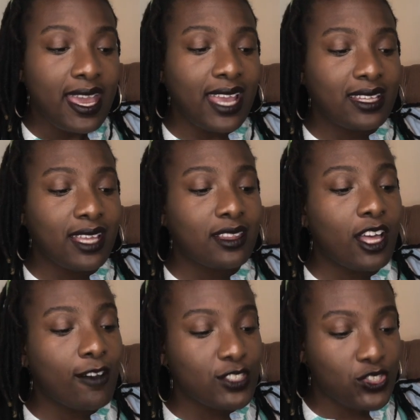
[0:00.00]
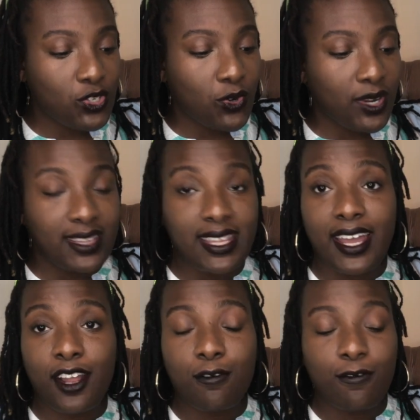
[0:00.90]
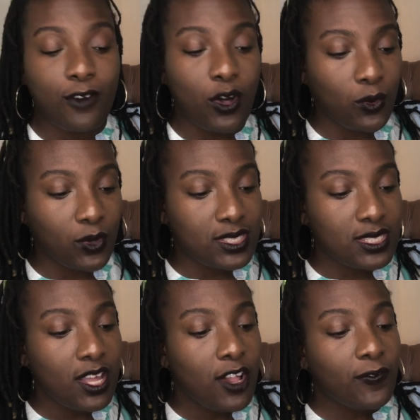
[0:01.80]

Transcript: and a love story that evokes